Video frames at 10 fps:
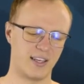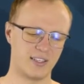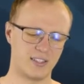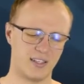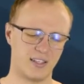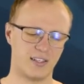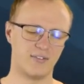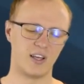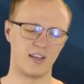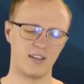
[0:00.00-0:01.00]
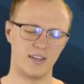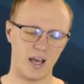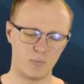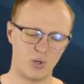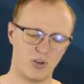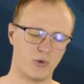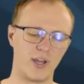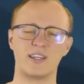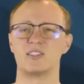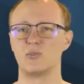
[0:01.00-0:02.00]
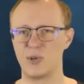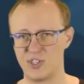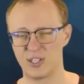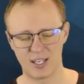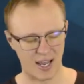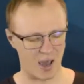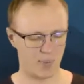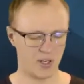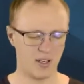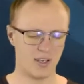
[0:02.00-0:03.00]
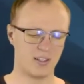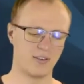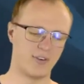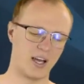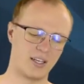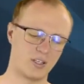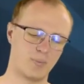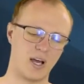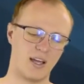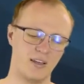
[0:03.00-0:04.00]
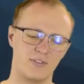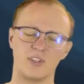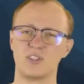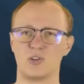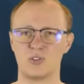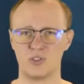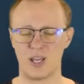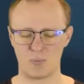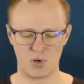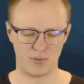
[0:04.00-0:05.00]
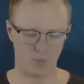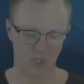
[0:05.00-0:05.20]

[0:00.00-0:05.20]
is the number of ways in which it can happen divided by the total number of